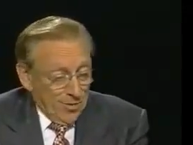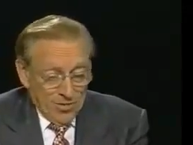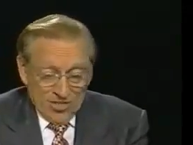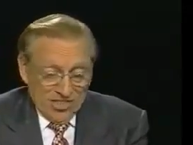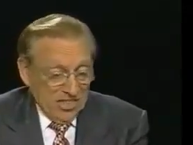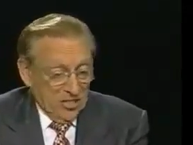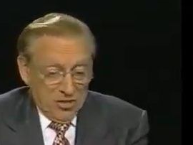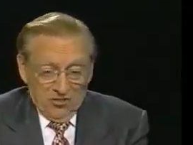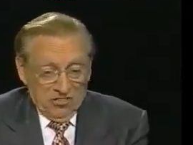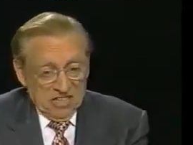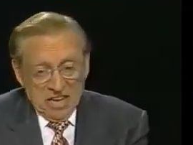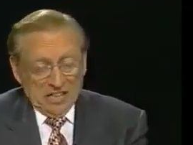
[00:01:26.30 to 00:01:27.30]
she said,
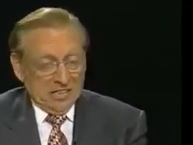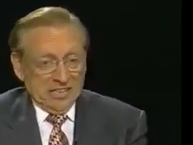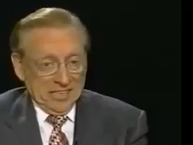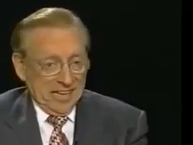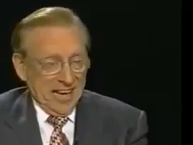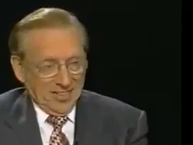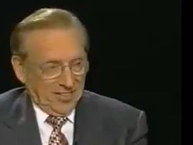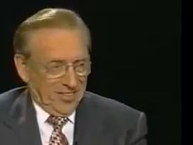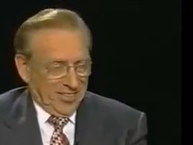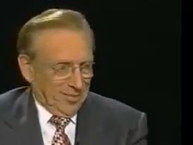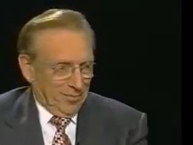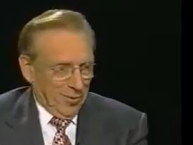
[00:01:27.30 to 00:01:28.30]
you're not going to
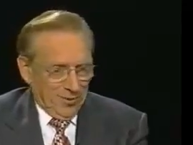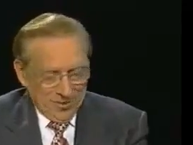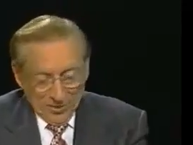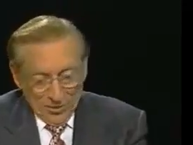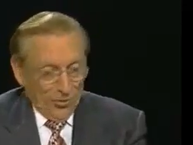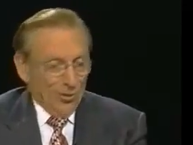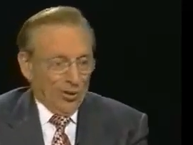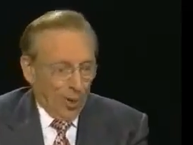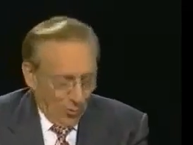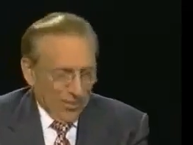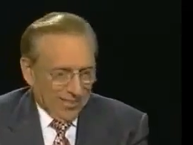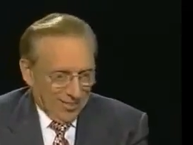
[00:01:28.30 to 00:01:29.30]
cancel this appointment. You're
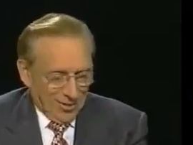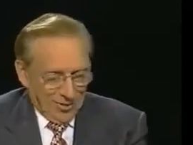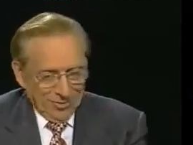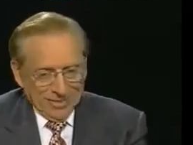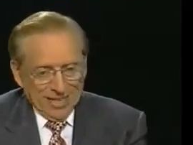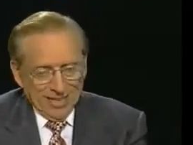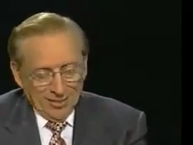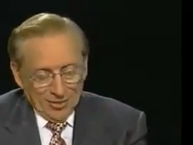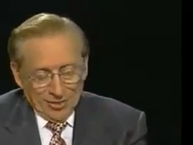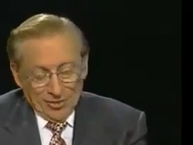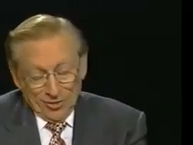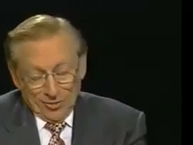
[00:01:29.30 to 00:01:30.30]
going to the
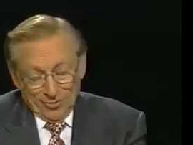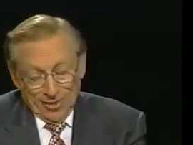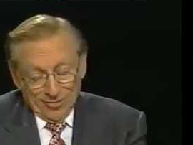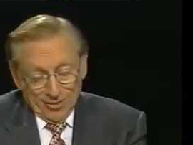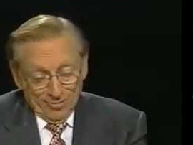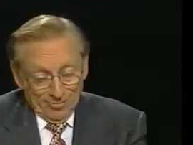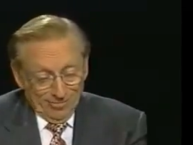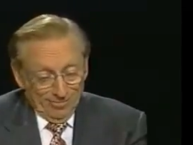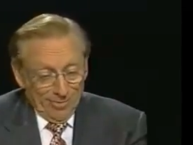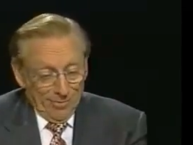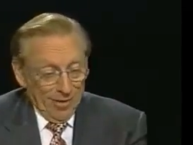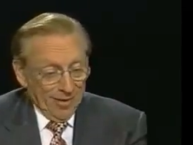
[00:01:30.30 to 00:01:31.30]
dermatologist. And, having
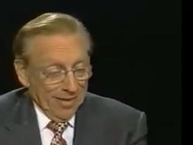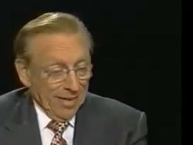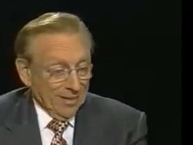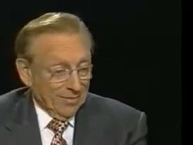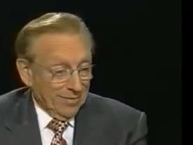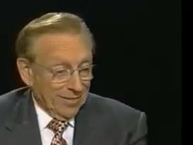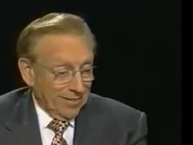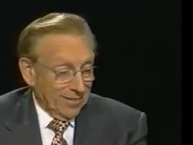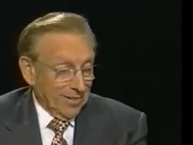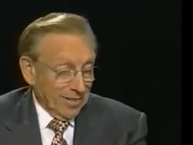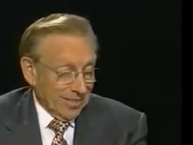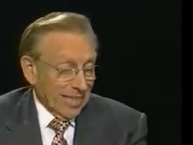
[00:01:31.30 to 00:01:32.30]
been married now
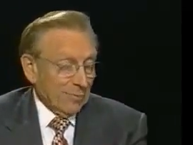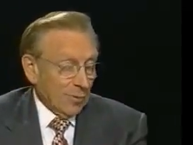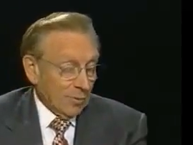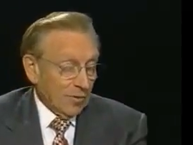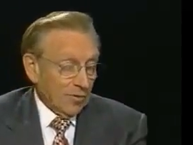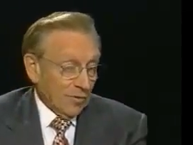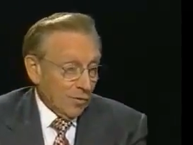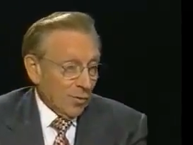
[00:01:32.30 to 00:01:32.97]
to the same woman for